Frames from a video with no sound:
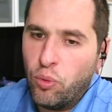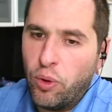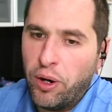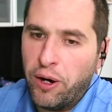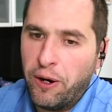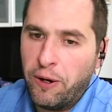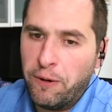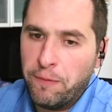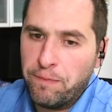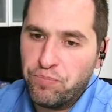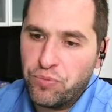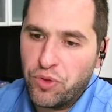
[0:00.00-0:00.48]

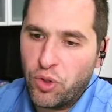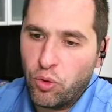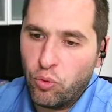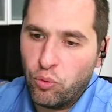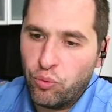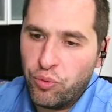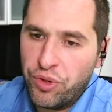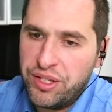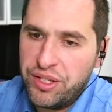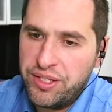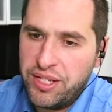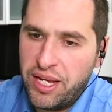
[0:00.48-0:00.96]
where
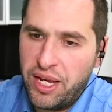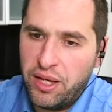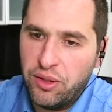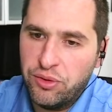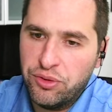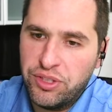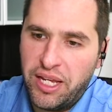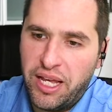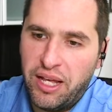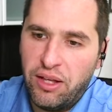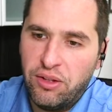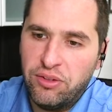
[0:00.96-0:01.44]

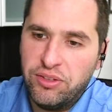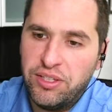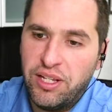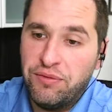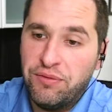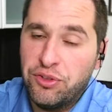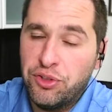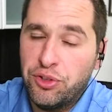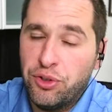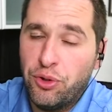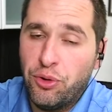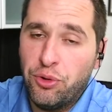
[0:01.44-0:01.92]
retail sales
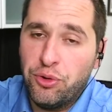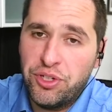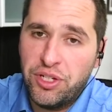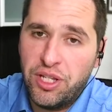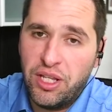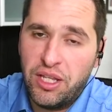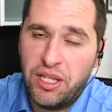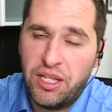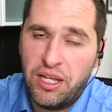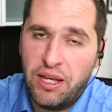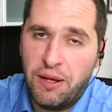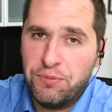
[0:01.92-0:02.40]
have
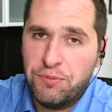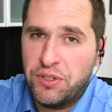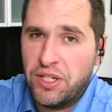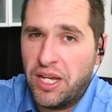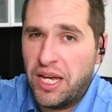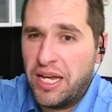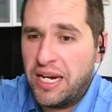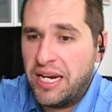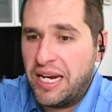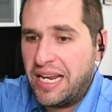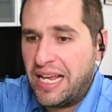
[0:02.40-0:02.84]
surged to the upside.